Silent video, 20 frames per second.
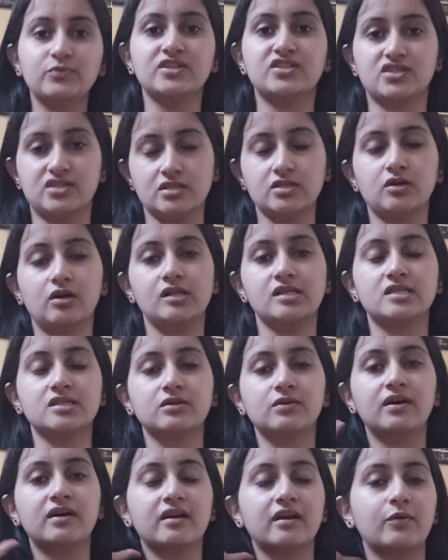which is
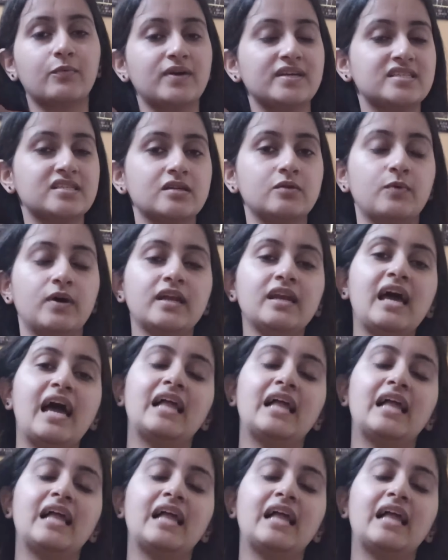also a requested one.